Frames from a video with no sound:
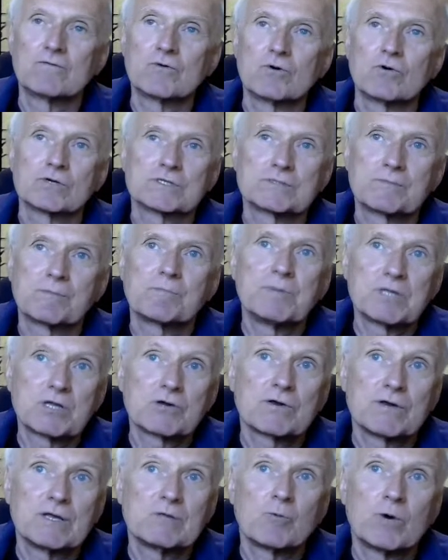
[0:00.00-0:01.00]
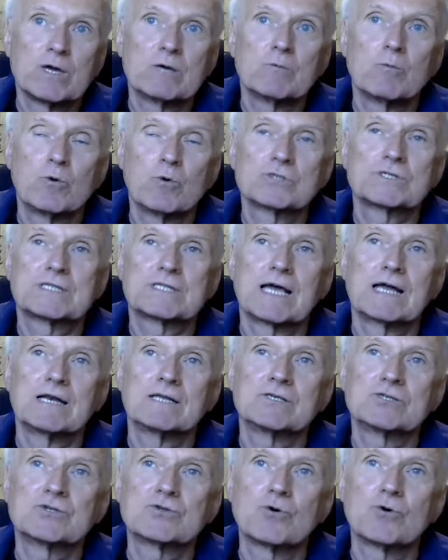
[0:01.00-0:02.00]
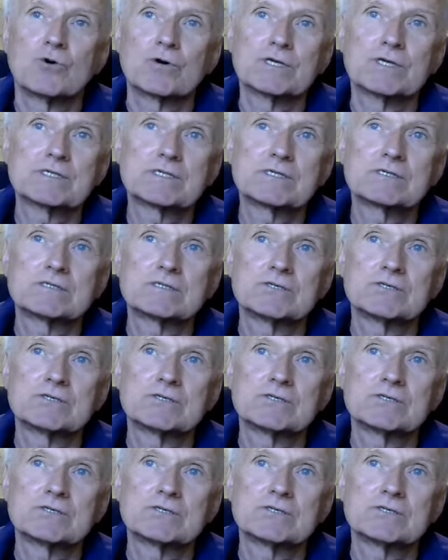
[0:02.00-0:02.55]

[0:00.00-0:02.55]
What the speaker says: of course. Peter Greenaway was telling stories.